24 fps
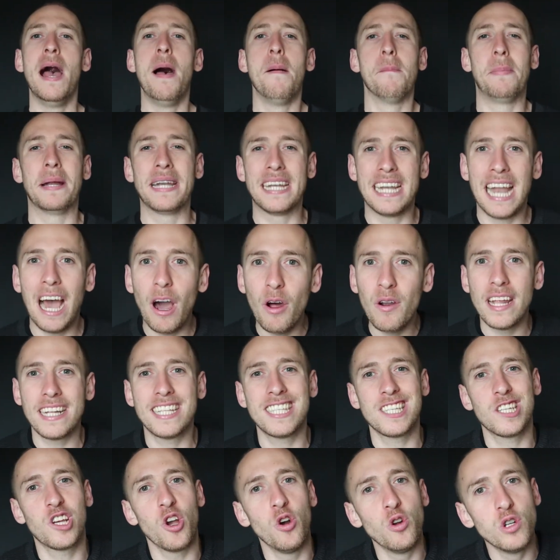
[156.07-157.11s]
But now
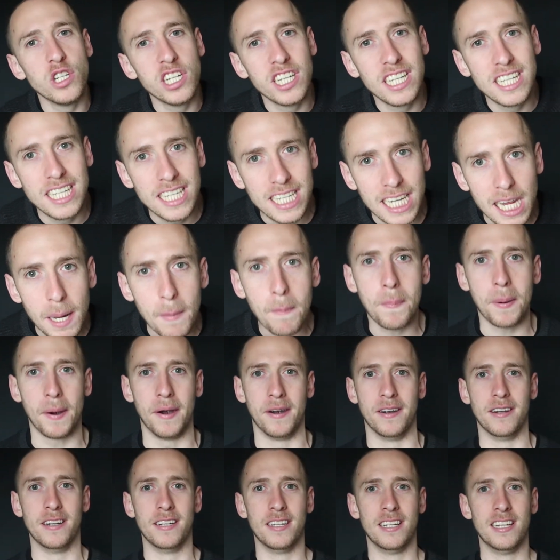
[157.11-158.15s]
let's go
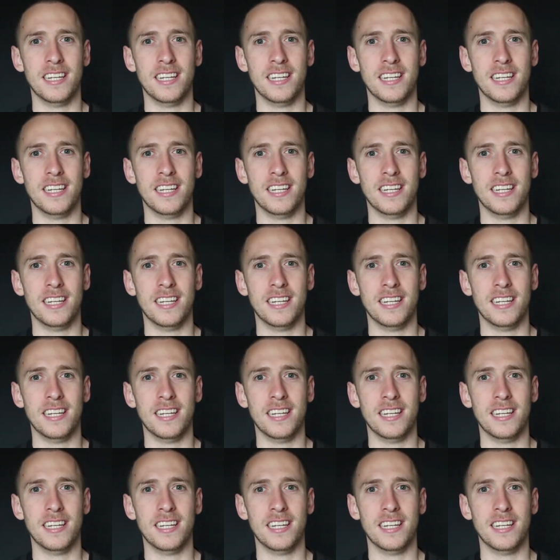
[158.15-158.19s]
deeper.